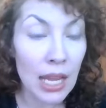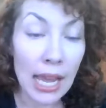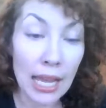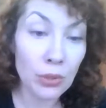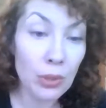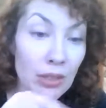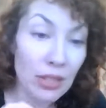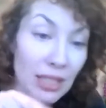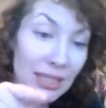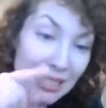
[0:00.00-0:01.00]
and you can
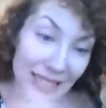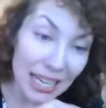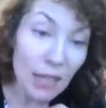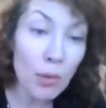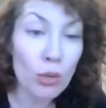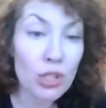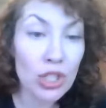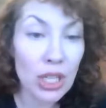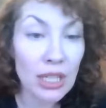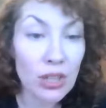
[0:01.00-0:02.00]
think that same old
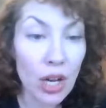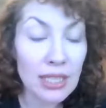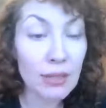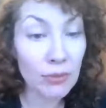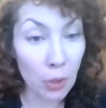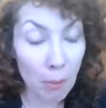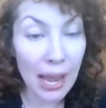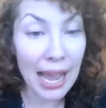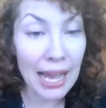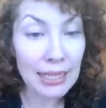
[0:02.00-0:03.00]
shitty thoughts and feel
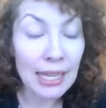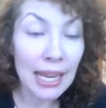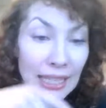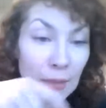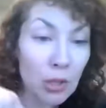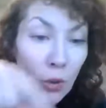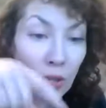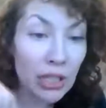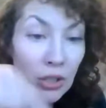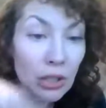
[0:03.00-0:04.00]
bad and keep
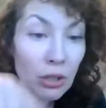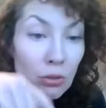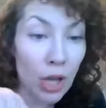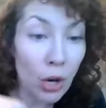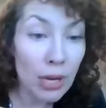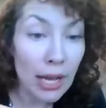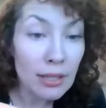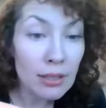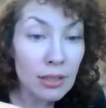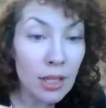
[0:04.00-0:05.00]
going in your little donut.
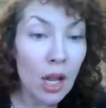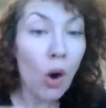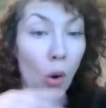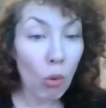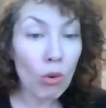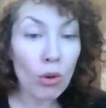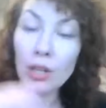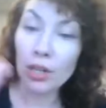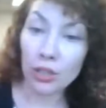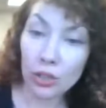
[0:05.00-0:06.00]

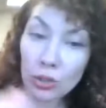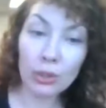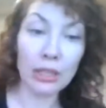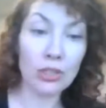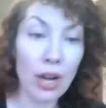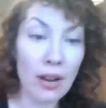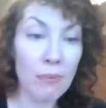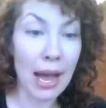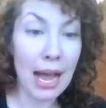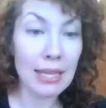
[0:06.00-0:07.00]
Or you can drive
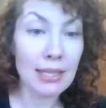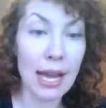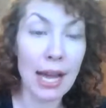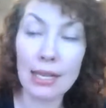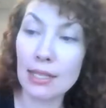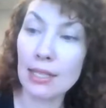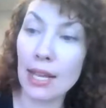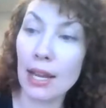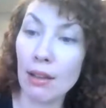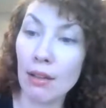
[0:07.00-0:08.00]
past that and
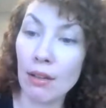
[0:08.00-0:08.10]
say,